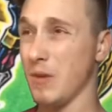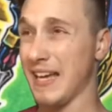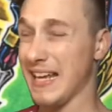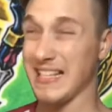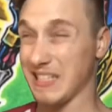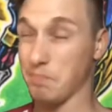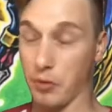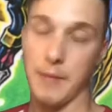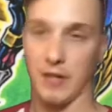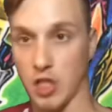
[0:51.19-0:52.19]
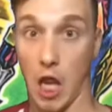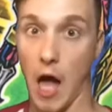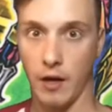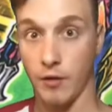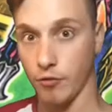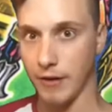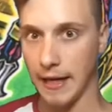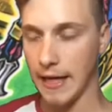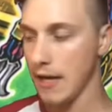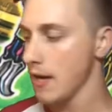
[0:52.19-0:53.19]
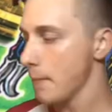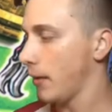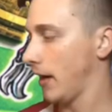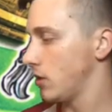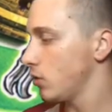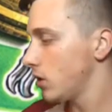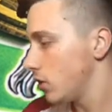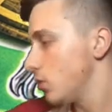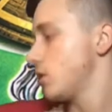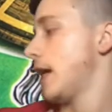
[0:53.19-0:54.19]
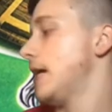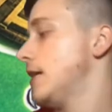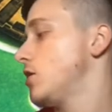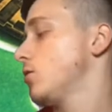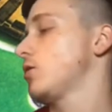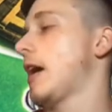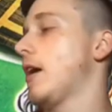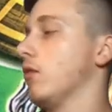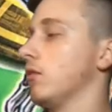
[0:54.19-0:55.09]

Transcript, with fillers: it's pretty much luck, really, but I do use a digital scale,